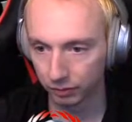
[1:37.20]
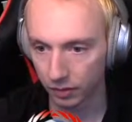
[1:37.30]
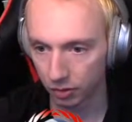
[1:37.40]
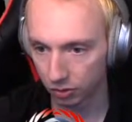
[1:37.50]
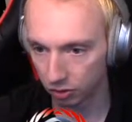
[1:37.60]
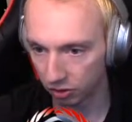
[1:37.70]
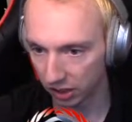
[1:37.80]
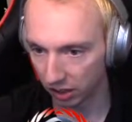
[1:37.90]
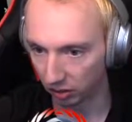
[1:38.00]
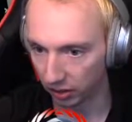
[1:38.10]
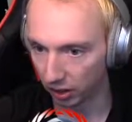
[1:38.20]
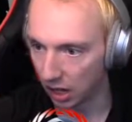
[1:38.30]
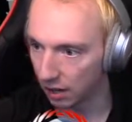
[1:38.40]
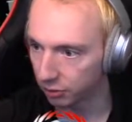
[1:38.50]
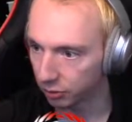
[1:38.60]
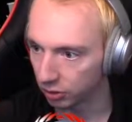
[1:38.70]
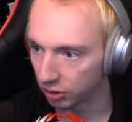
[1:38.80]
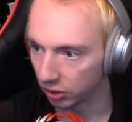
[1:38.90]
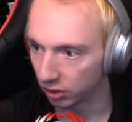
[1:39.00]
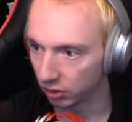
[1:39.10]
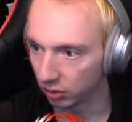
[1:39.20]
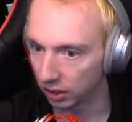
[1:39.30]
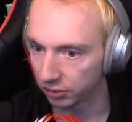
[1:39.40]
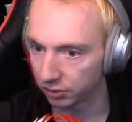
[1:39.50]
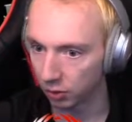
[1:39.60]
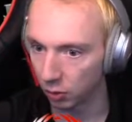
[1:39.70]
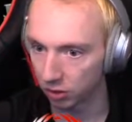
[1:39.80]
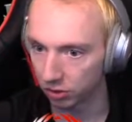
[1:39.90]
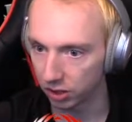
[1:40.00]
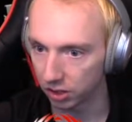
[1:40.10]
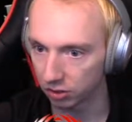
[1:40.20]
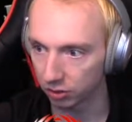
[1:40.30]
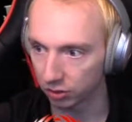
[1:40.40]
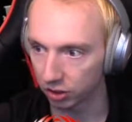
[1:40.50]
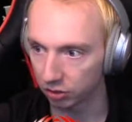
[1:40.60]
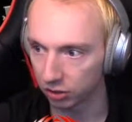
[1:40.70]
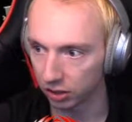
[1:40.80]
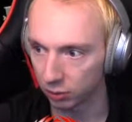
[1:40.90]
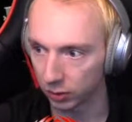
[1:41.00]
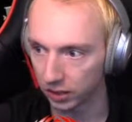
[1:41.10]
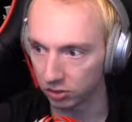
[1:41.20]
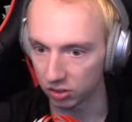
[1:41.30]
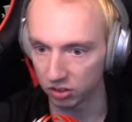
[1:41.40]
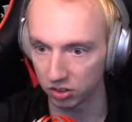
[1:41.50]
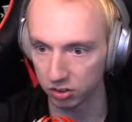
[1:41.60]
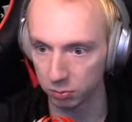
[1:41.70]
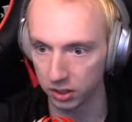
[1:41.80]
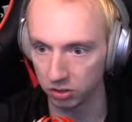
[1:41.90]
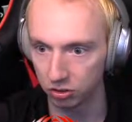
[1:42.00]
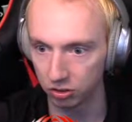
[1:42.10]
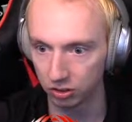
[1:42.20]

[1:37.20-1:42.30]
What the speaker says: So just getting a little off. So we're just a little left to course there. So press correct right just a smidge.